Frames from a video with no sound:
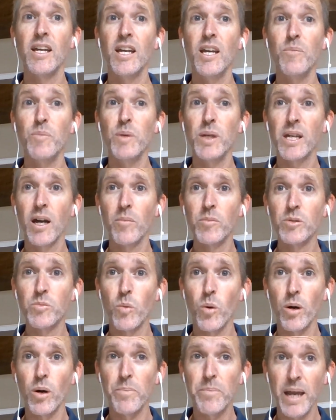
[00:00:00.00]
It becomes
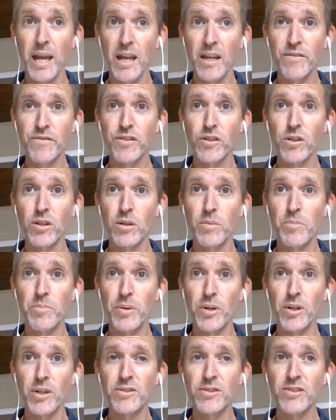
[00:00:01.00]
more painful or
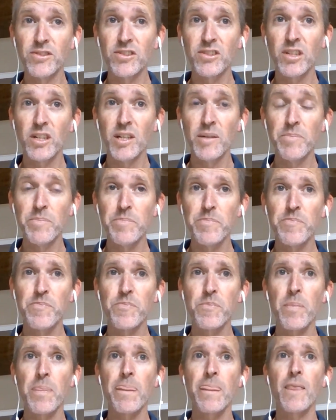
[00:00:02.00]
burdensome.
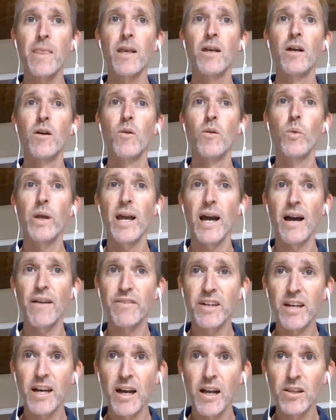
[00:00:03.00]
We
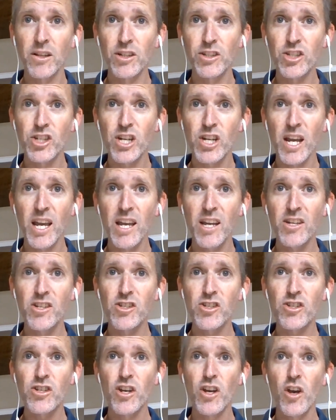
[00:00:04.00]
have color
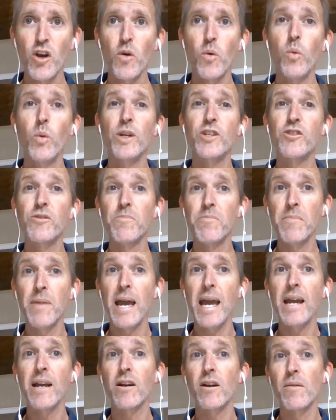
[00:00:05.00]
change, which
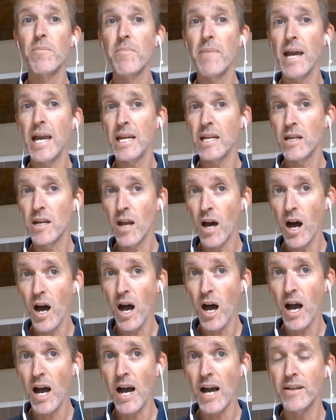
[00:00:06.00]
may or may
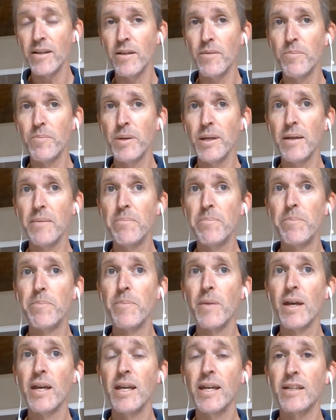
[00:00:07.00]
not be
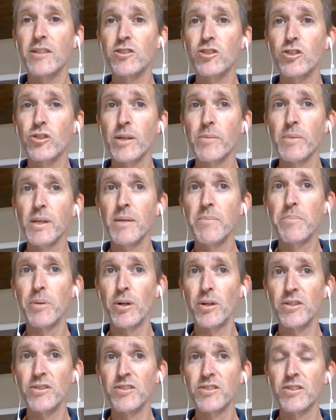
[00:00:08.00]
extremely
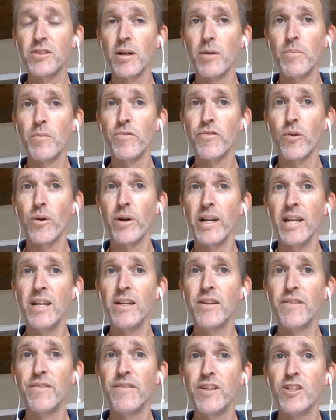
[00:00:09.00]
burdensome for an
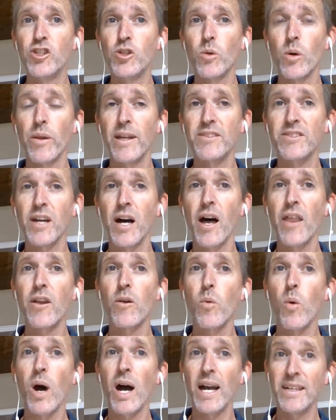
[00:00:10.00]
individual that's
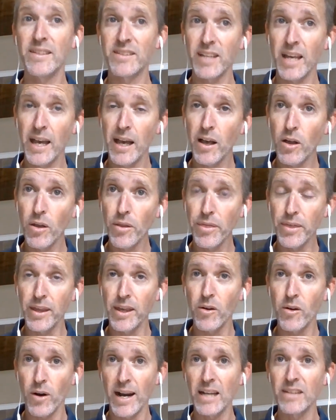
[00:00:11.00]
otherwise
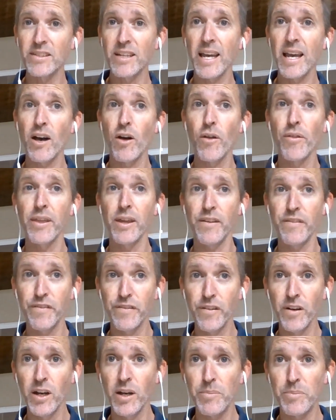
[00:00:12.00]
healthy or has a healthy
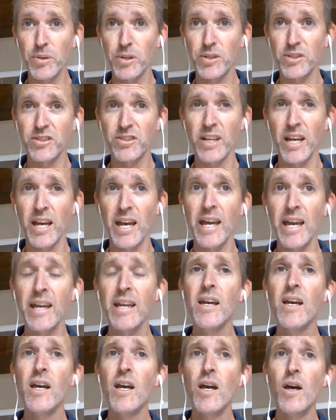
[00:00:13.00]
foot per se,
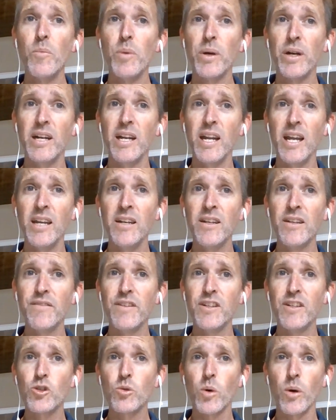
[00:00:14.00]
but in an
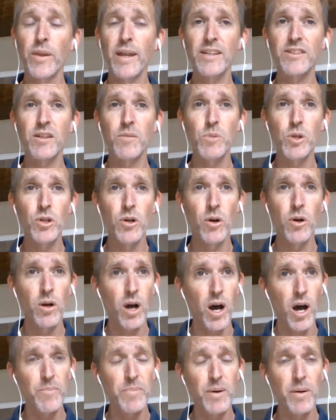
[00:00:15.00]
individual that's
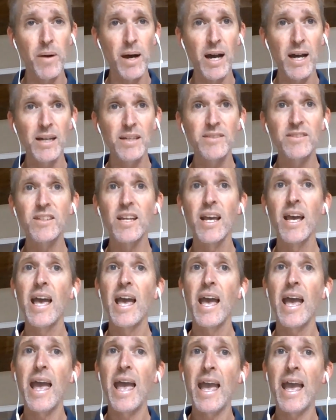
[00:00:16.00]
immunocompromised
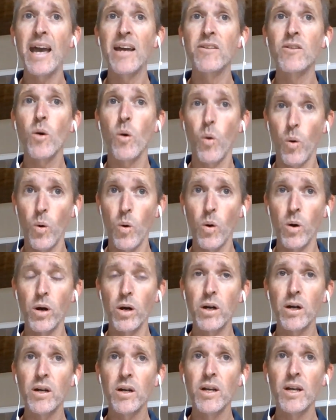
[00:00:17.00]
and
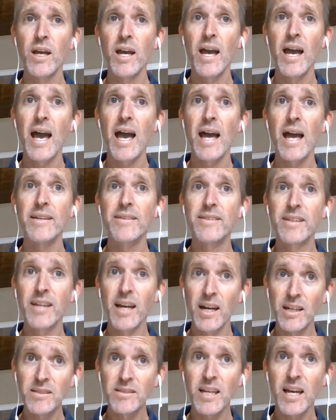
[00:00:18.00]
or
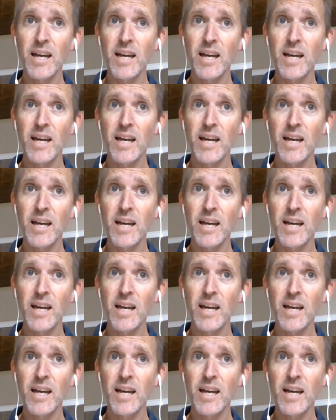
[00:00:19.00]
does